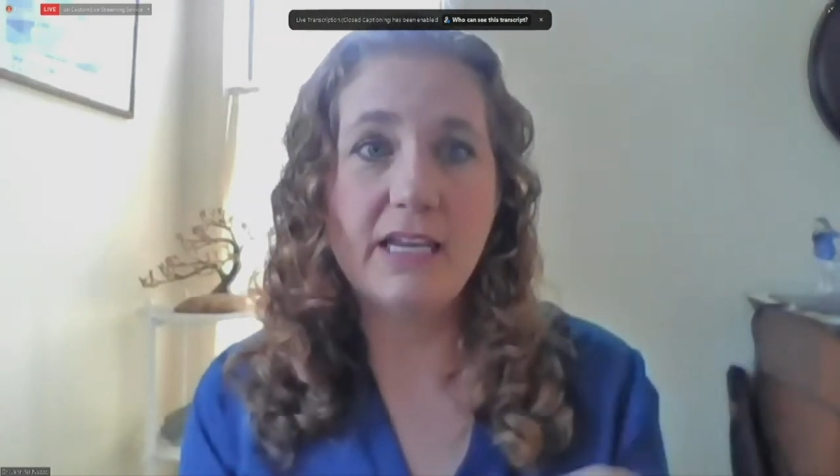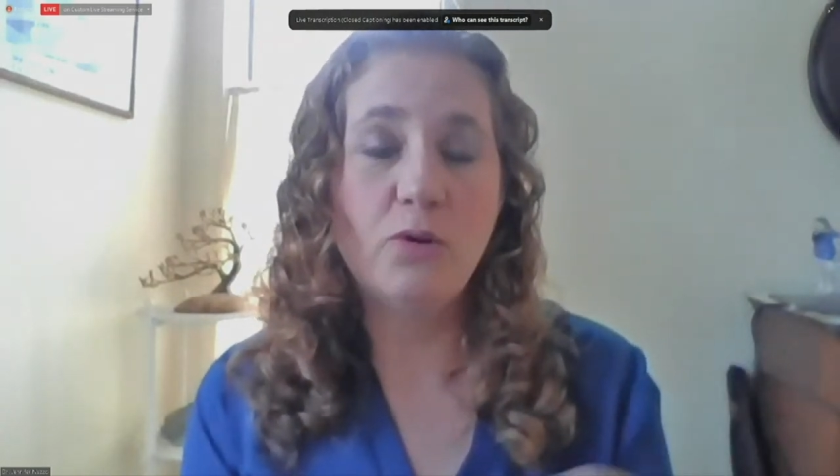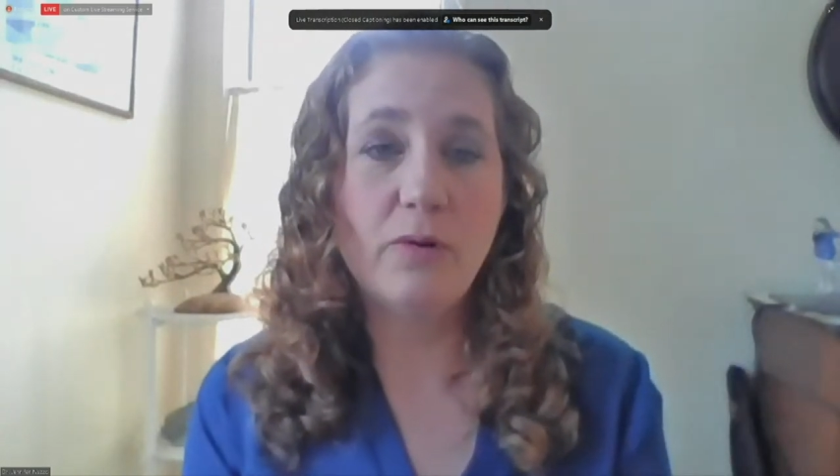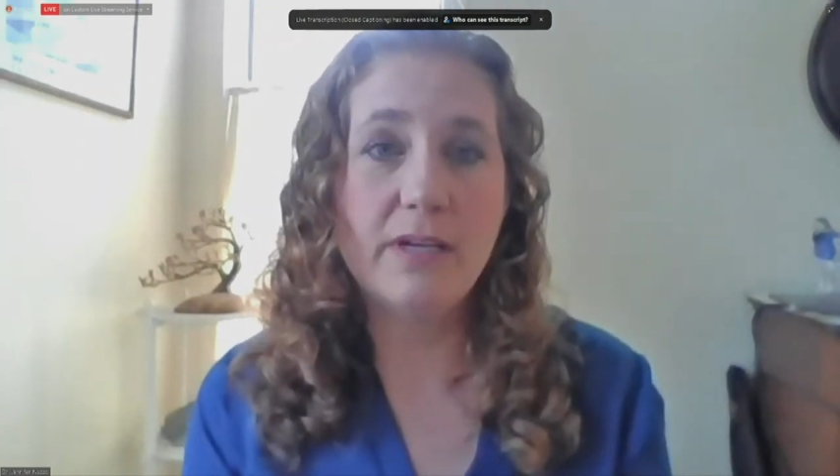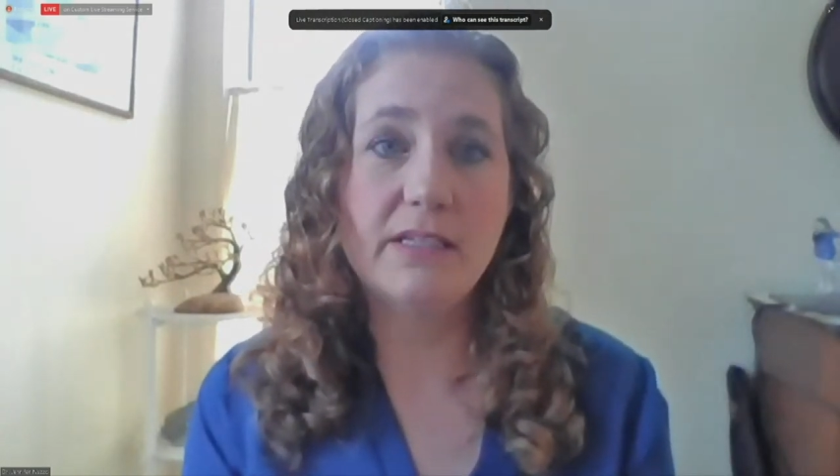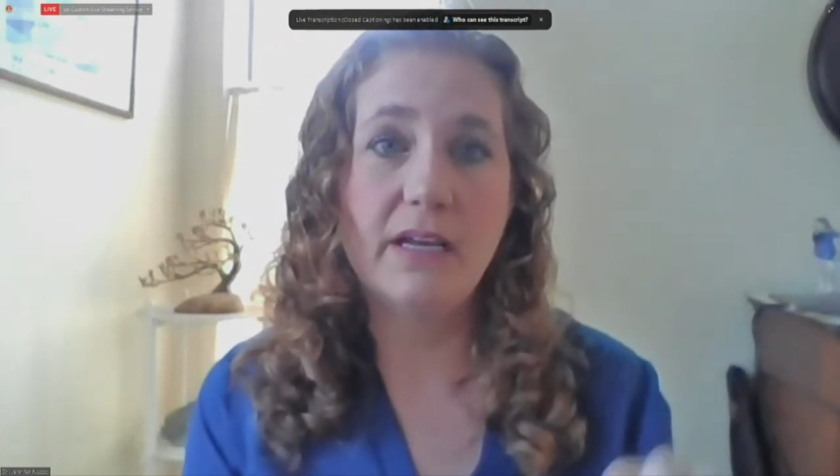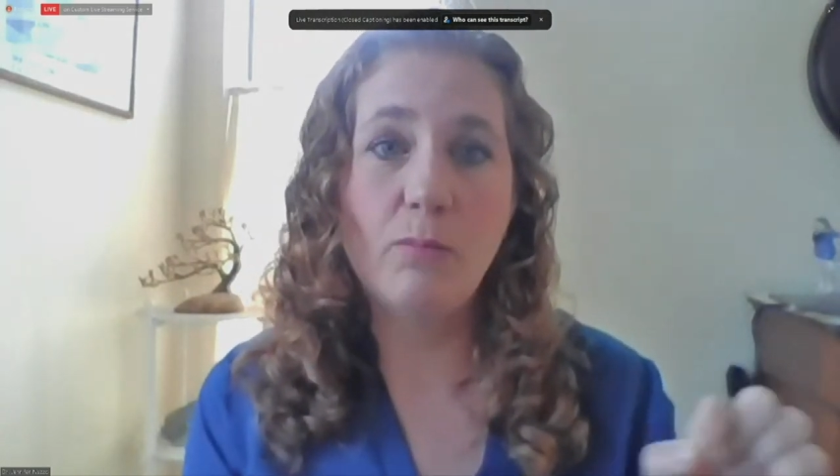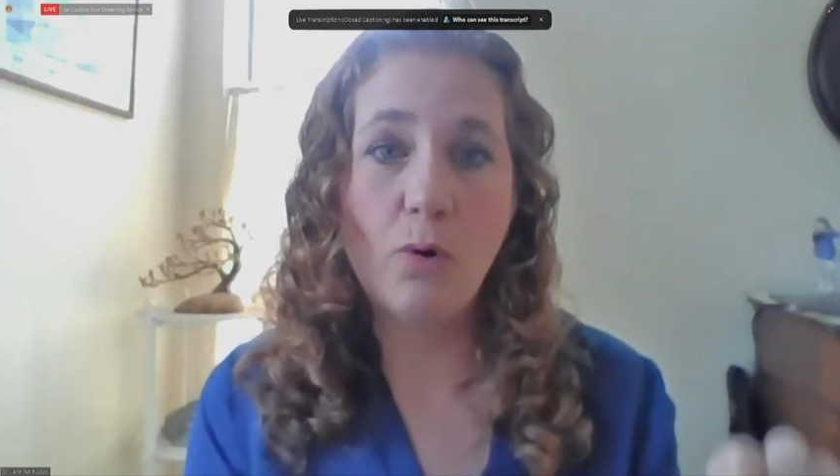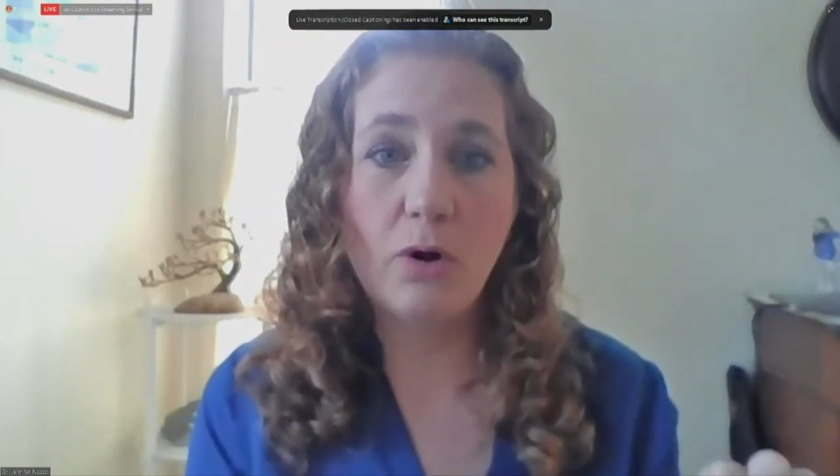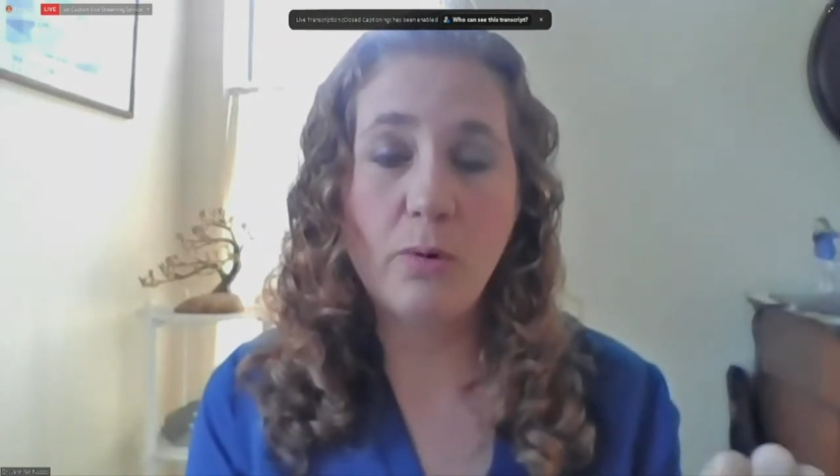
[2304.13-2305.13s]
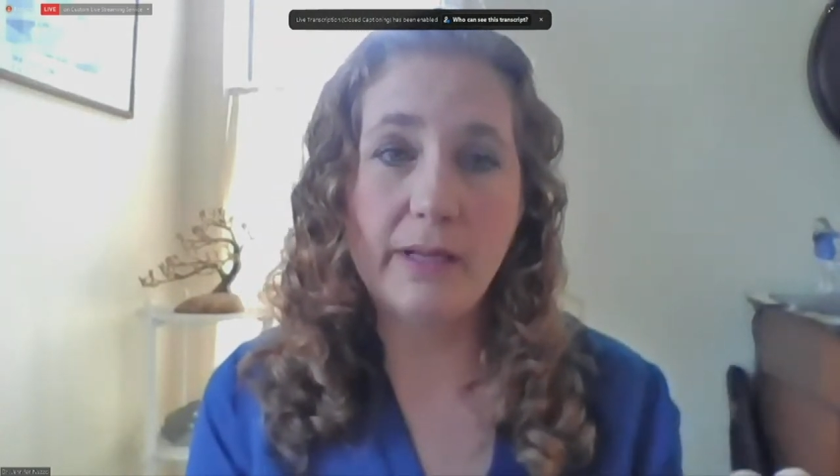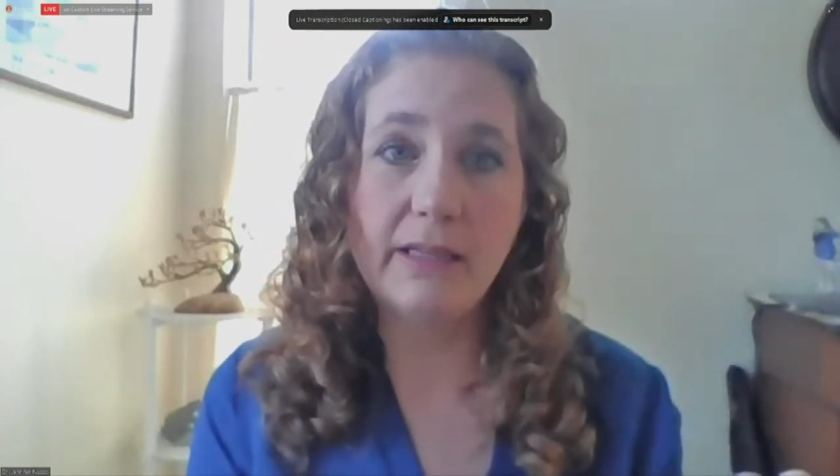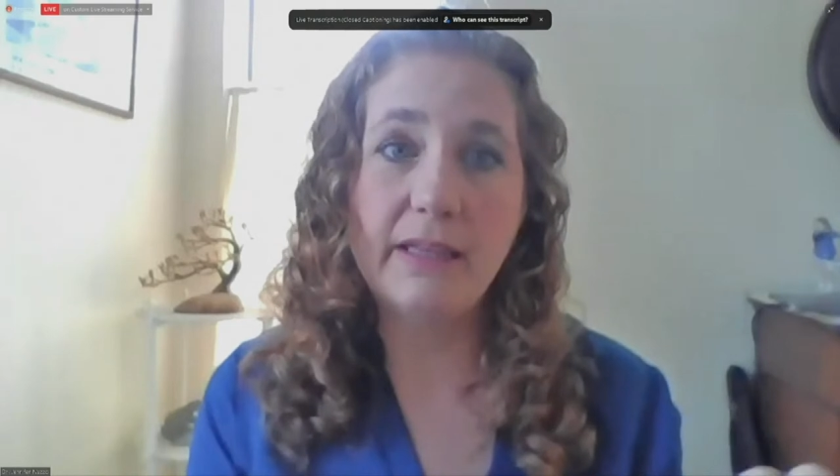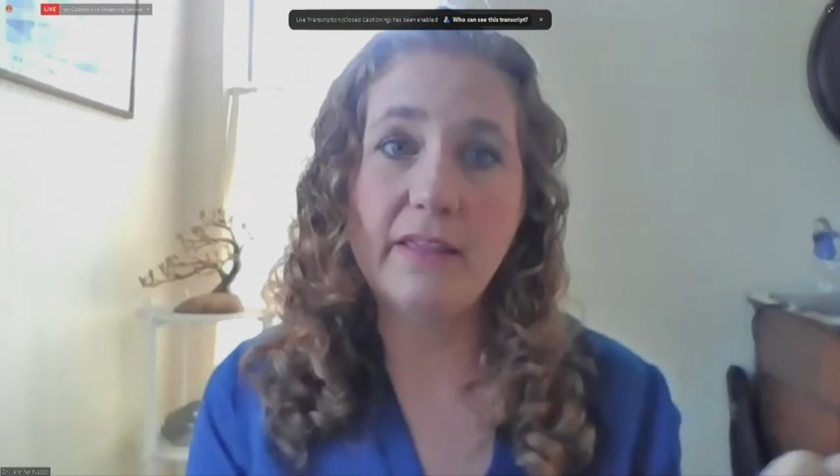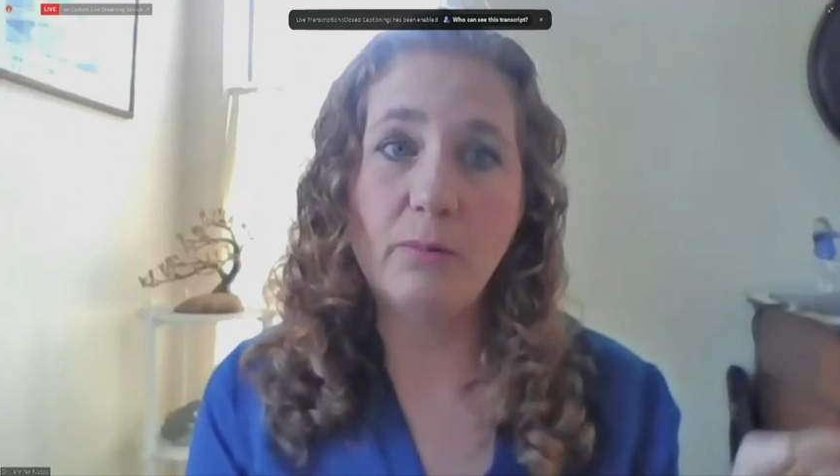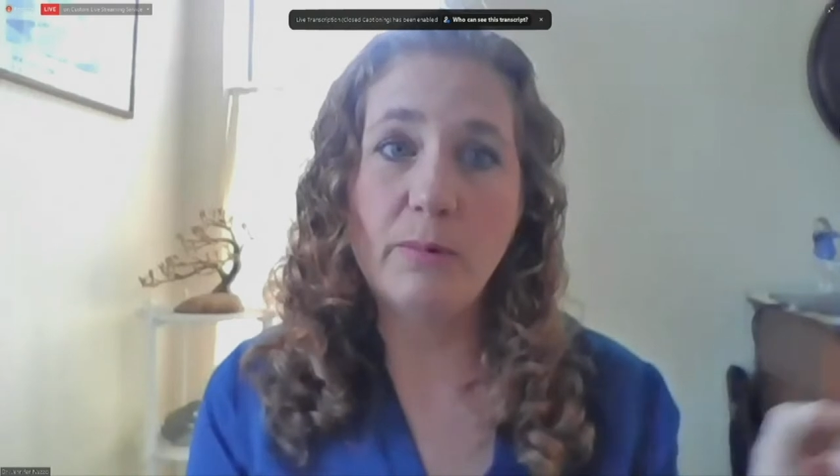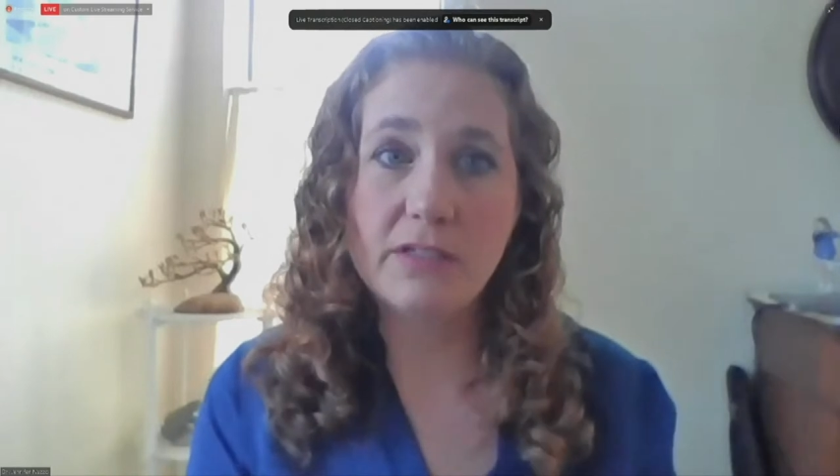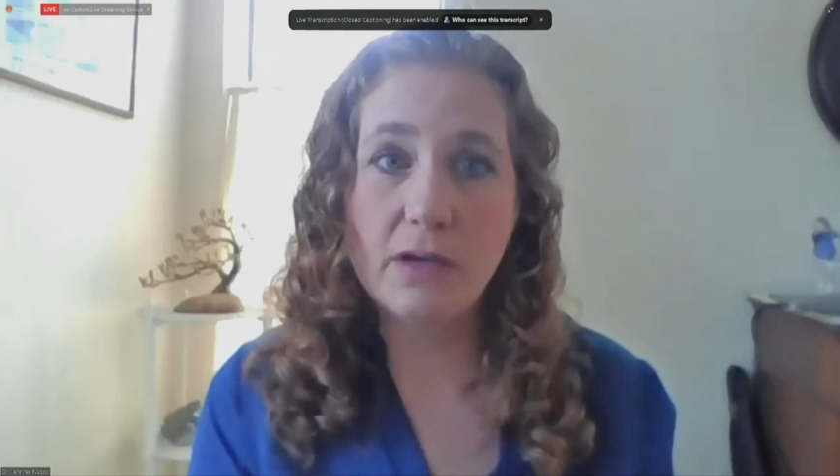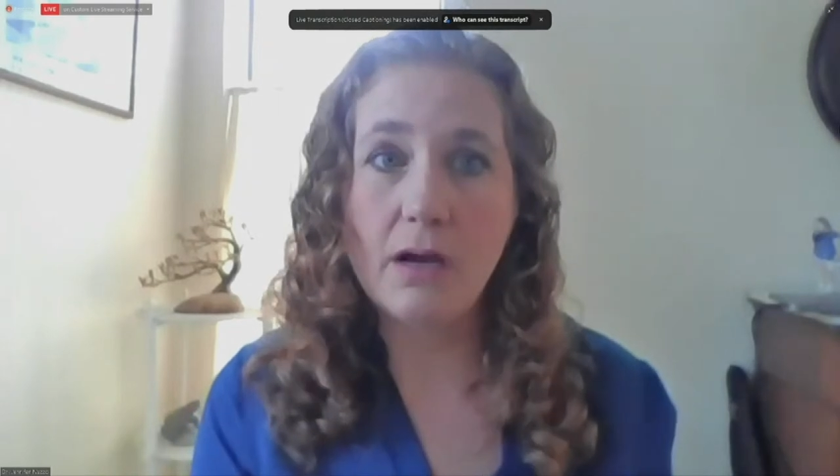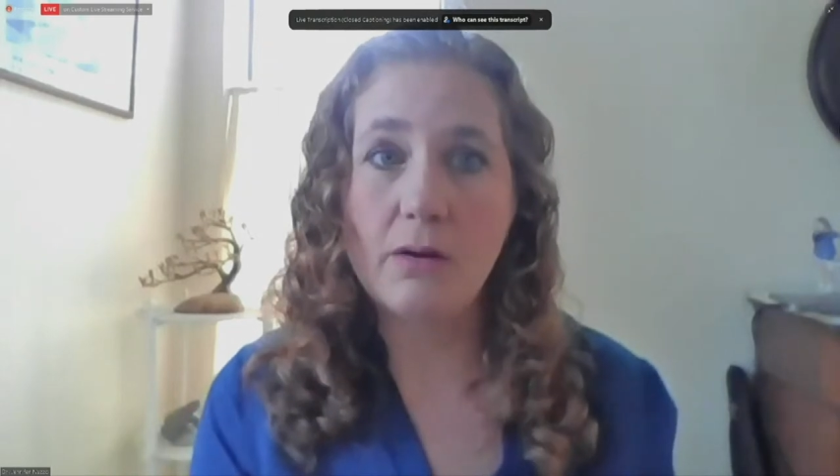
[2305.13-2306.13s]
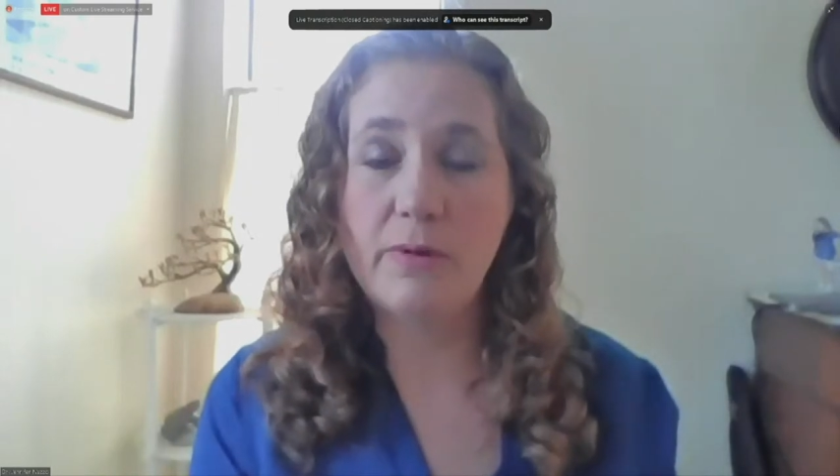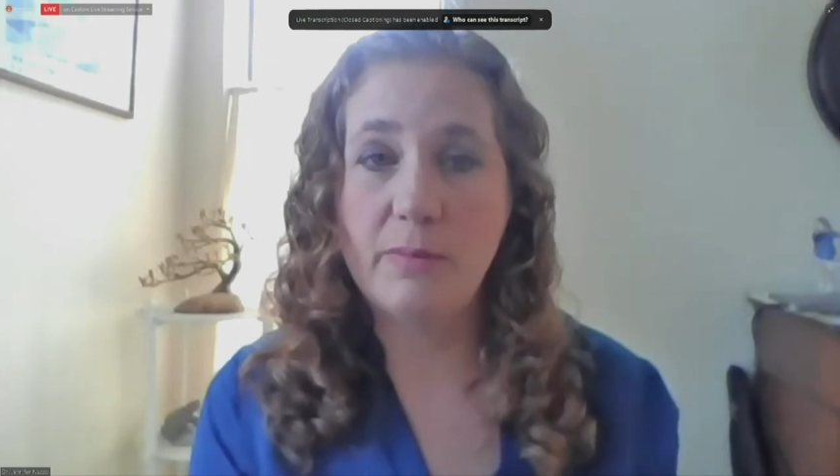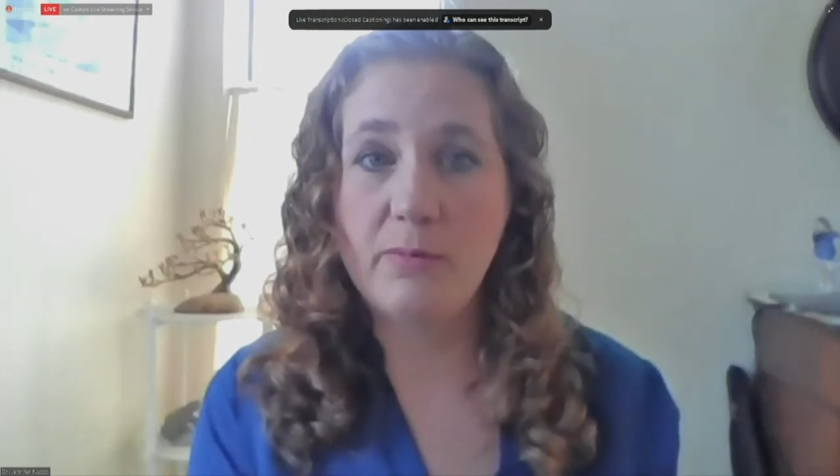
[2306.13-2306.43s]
increasing more quickly than we saw with